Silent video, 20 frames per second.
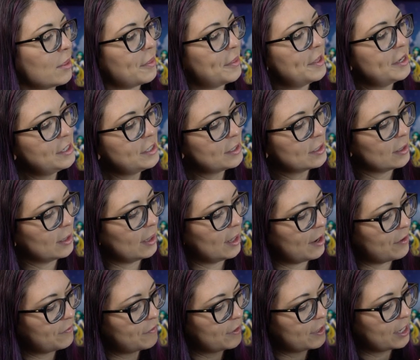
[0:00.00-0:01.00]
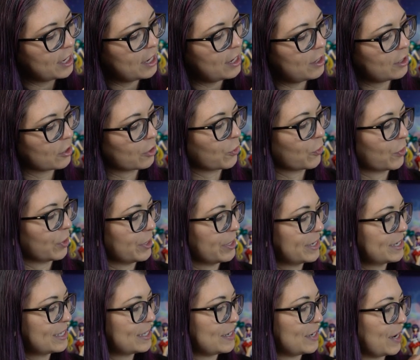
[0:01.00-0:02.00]
This lovely
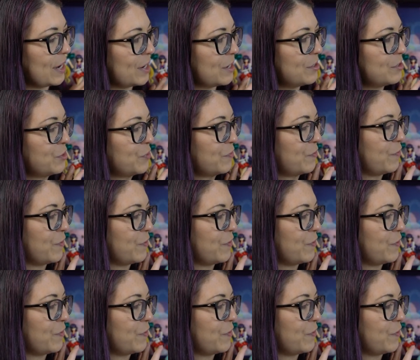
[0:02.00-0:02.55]
acrylic stand